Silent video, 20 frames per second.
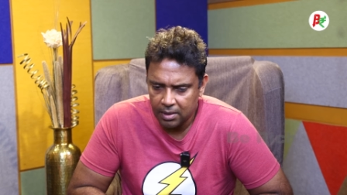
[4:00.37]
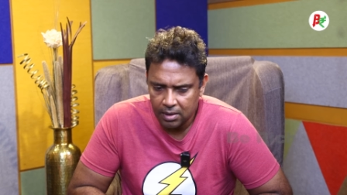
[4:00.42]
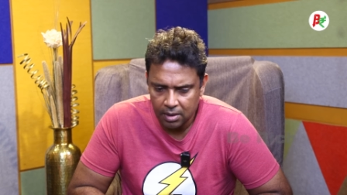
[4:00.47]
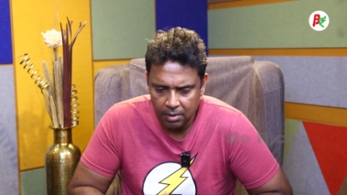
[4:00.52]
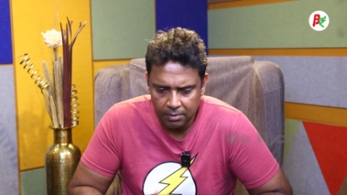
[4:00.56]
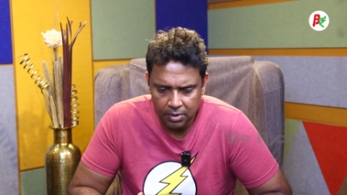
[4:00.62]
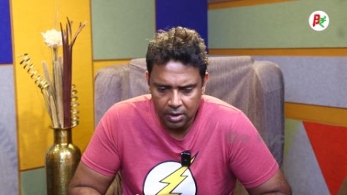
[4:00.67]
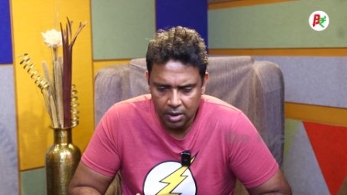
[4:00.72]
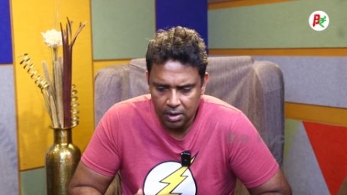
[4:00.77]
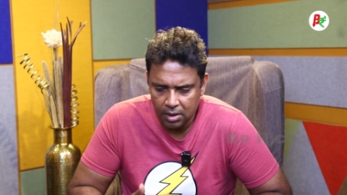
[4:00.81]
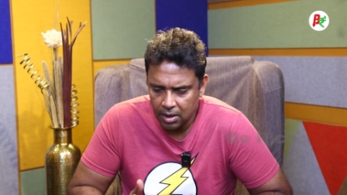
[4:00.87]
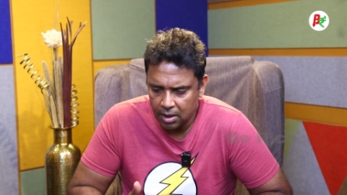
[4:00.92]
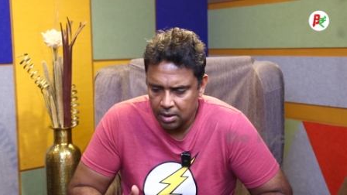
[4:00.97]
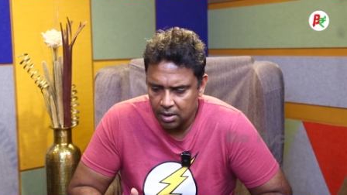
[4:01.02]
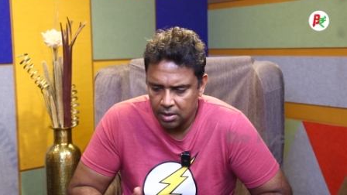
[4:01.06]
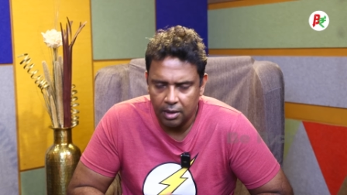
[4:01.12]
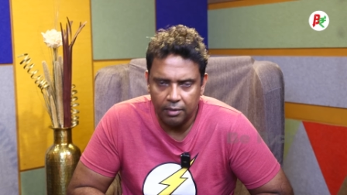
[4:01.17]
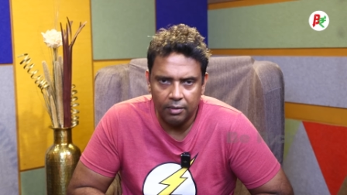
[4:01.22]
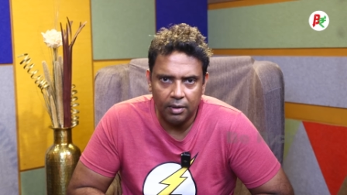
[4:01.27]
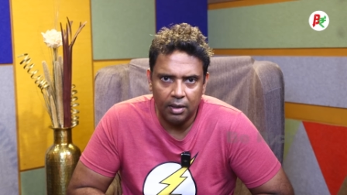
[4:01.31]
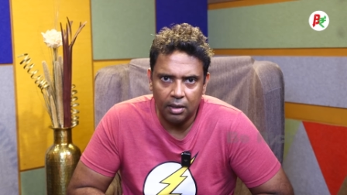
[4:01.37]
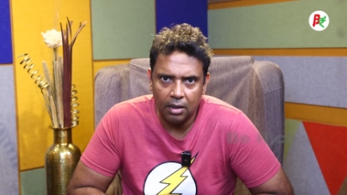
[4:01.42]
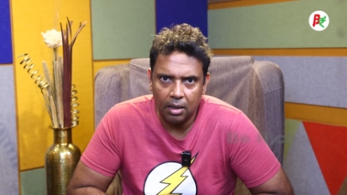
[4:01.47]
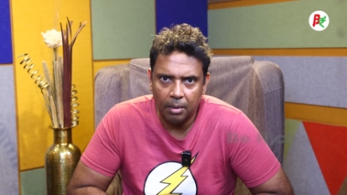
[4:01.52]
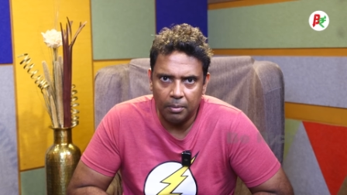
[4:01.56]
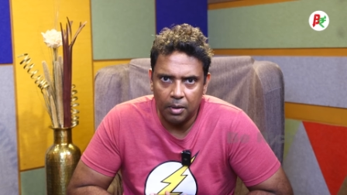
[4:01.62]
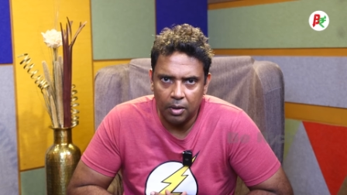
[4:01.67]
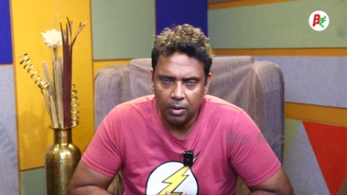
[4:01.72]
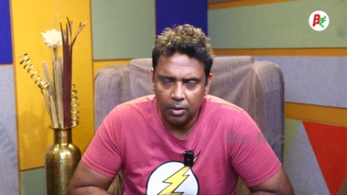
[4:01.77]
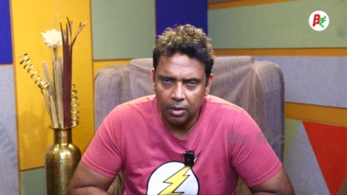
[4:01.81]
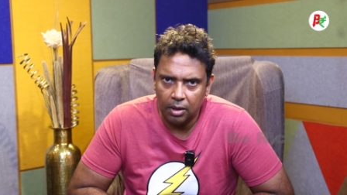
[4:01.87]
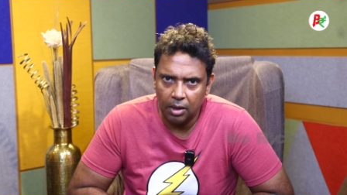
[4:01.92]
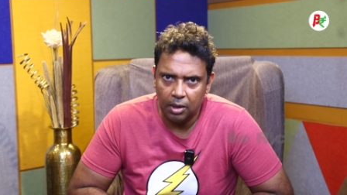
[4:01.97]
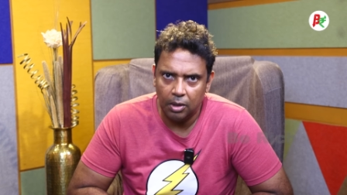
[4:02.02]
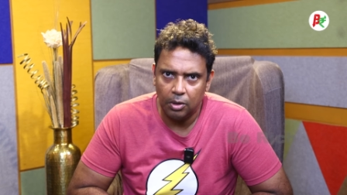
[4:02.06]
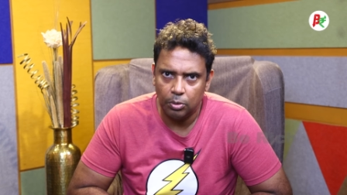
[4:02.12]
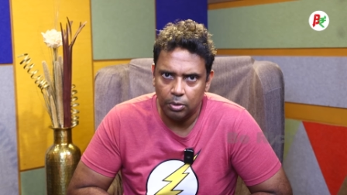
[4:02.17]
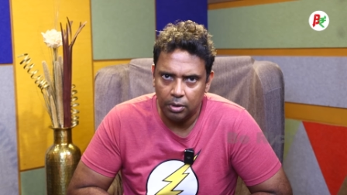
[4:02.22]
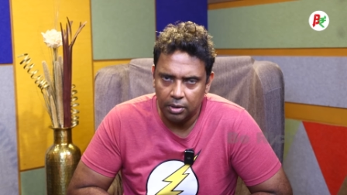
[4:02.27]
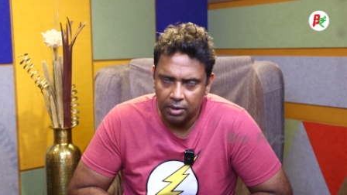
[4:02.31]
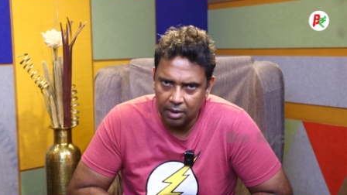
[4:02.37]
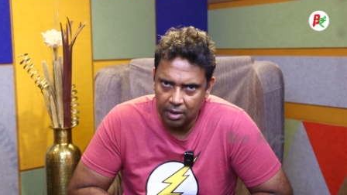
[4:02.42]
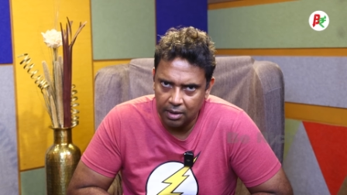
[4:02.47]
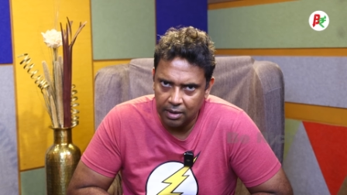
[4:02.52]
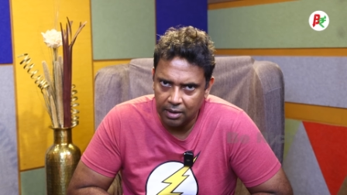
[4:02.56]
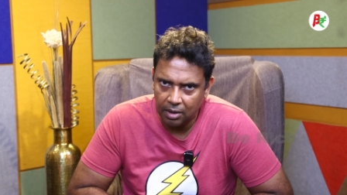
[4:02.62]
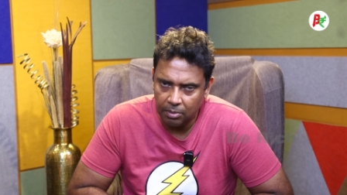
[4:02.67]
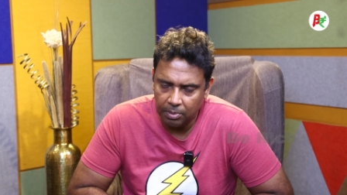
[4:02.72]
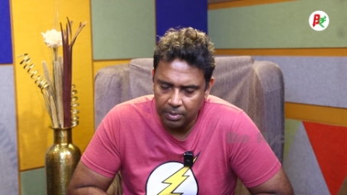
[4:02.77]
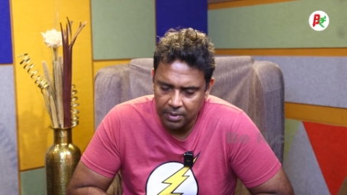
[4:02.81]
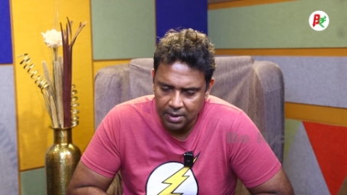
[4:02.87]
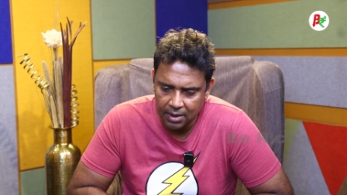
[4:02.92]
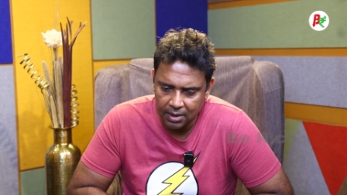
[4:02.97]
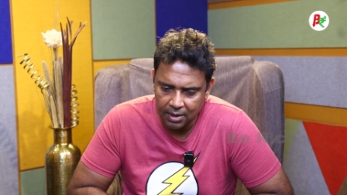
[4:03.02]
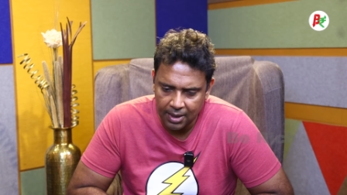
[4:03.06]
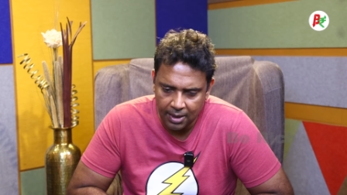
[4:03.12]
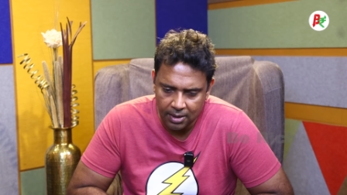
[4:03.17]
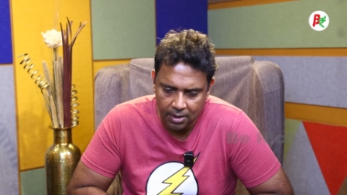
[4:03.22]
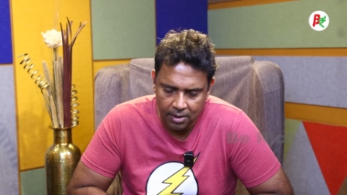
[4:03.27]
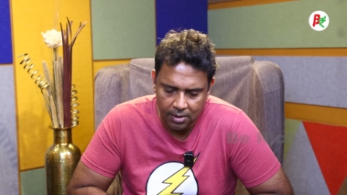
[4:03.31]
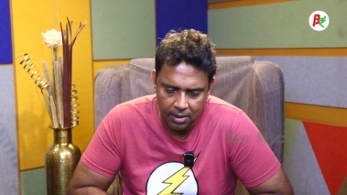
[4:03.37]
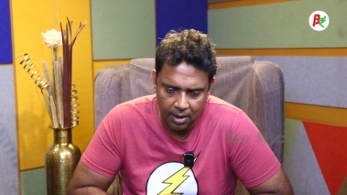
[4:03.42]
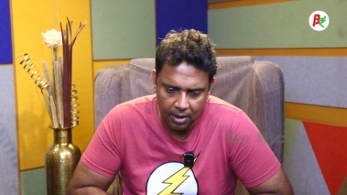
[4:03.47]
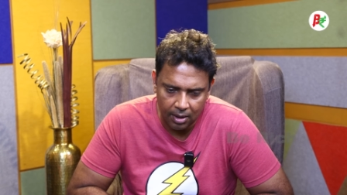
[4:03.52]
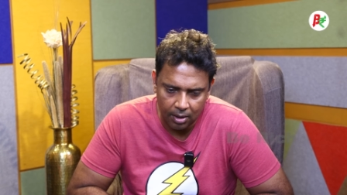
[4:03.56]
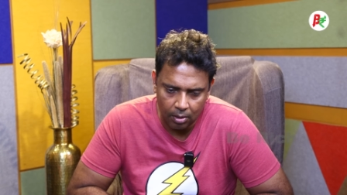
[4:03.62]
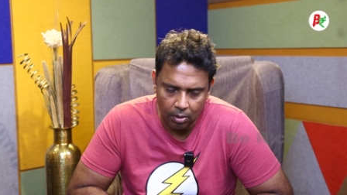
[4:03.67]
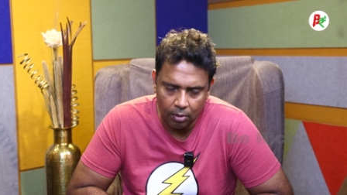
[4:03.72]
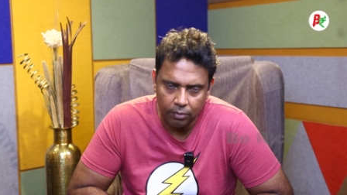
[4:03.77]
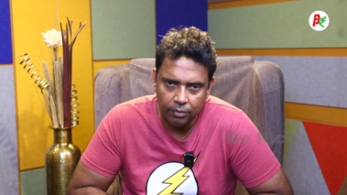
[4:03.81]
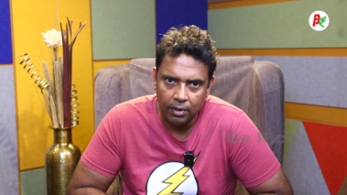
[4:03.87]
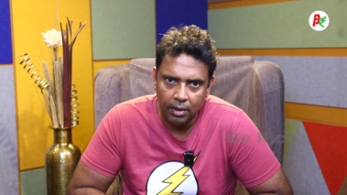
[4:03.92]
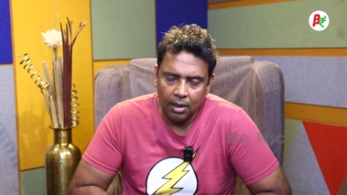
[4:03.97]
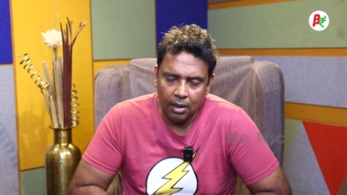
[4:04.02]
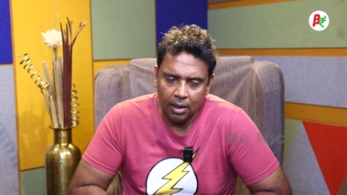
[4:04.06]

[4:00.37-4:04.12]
plus some surcharges and everything come around 32 to 33% tax is taken off